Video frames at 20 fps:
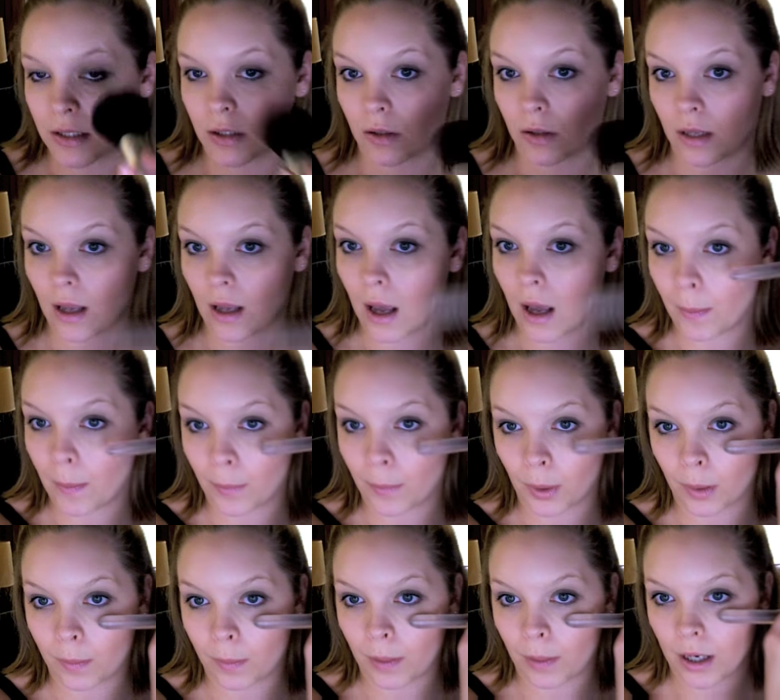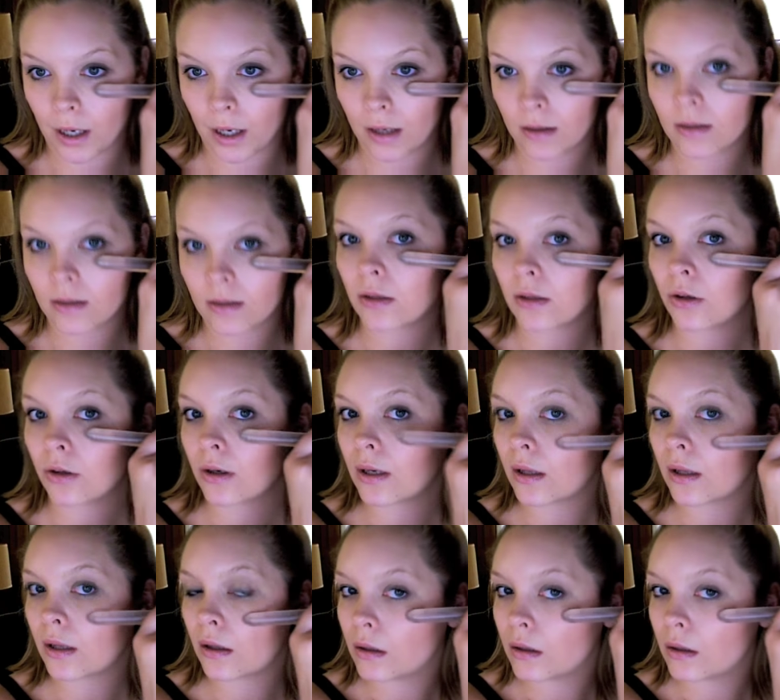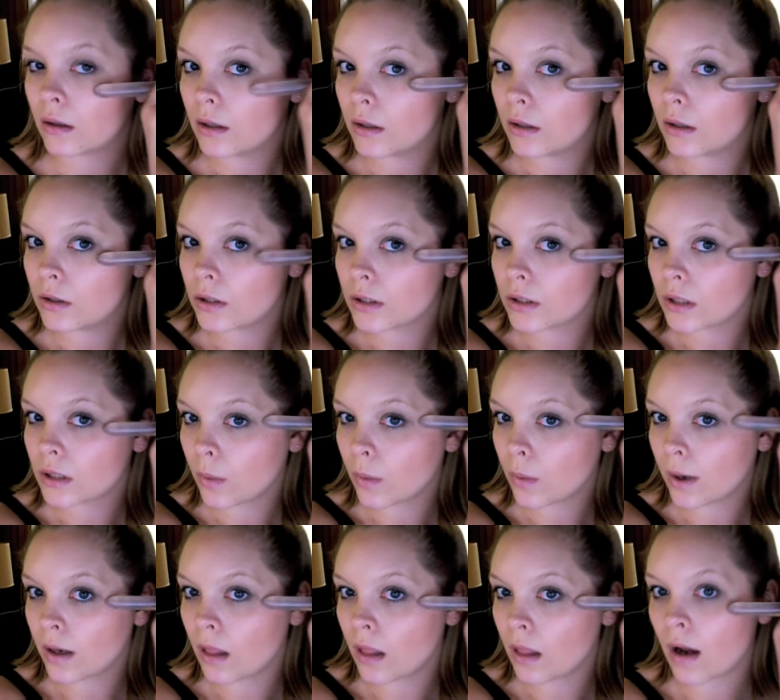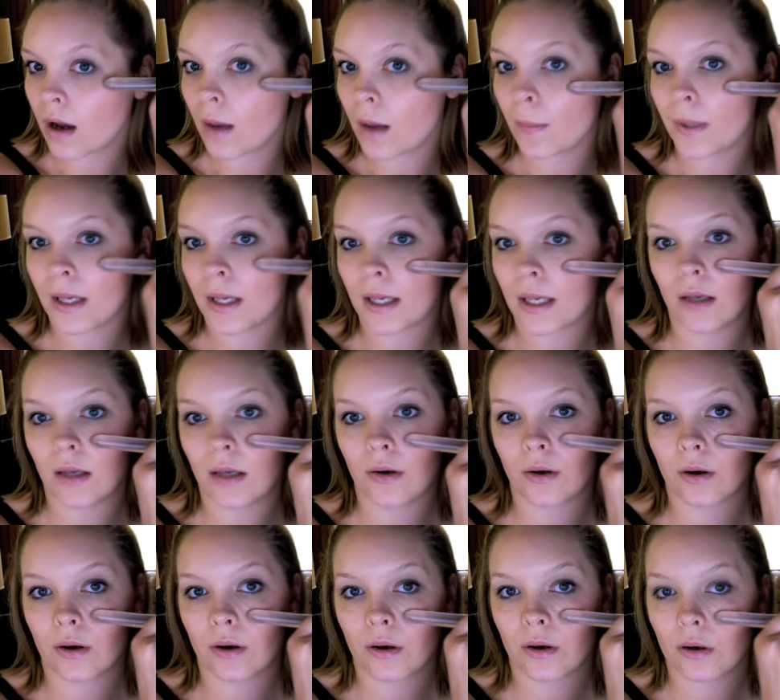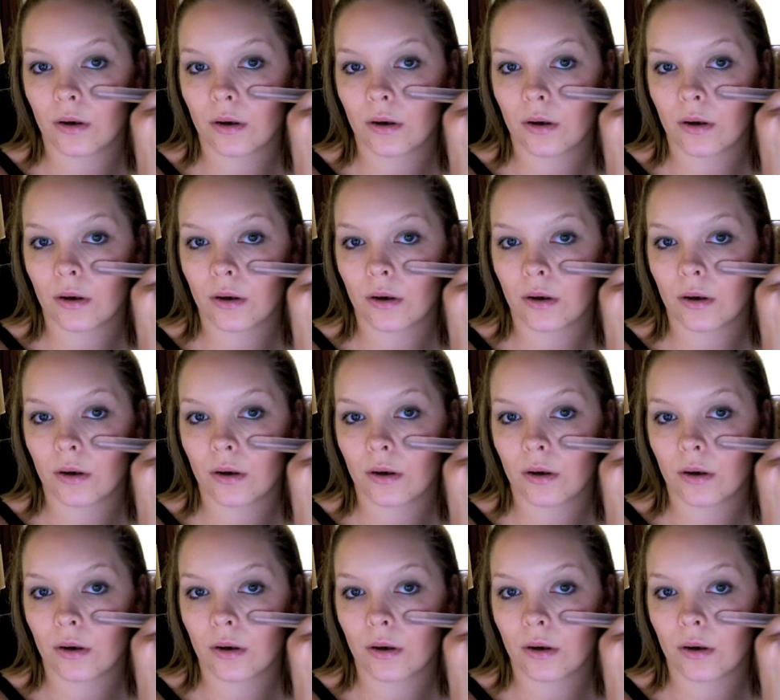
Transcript: to the upper part. You're going to just go right along up here.